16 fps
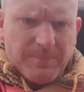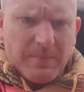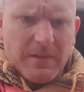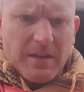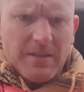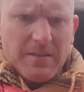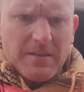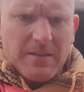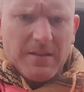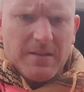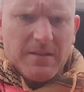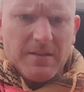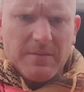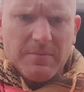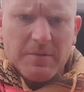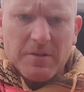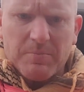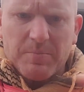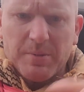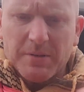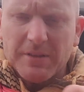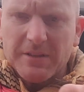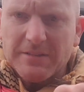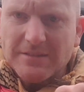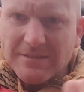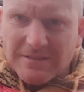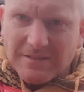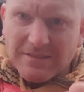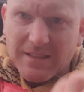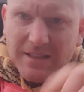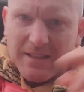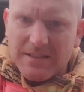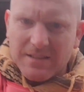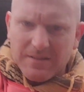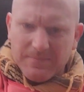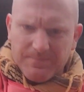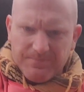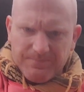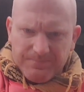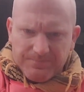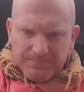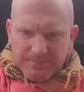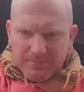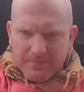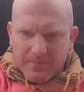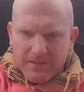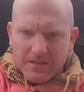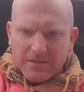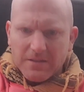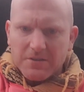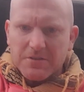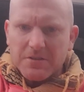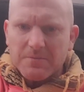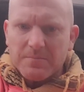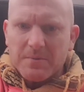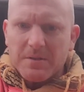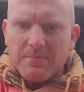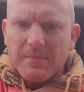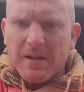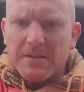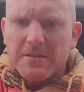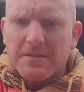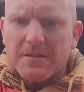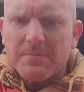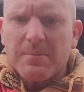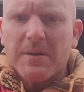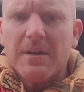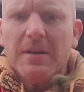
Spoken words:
And then I'm going to pull it tight, and they should be matched up